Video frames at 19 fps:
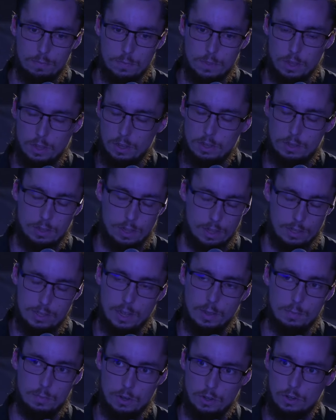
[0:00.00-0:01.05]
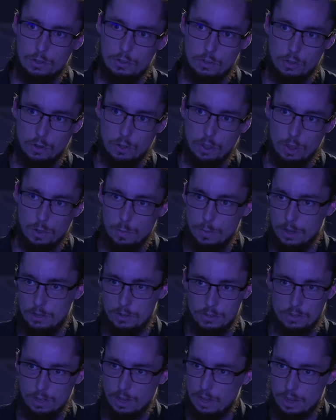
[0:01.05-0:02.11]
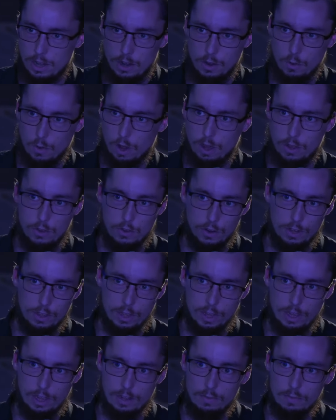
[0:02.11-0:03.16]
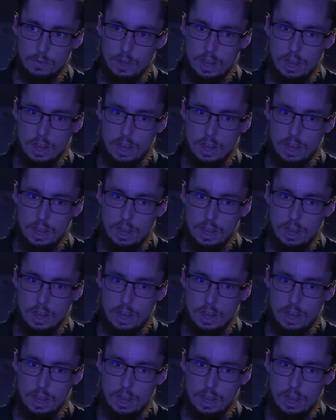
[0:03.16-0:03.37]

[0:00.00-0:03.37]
the attempt to extort them and just say you know we're not doing that?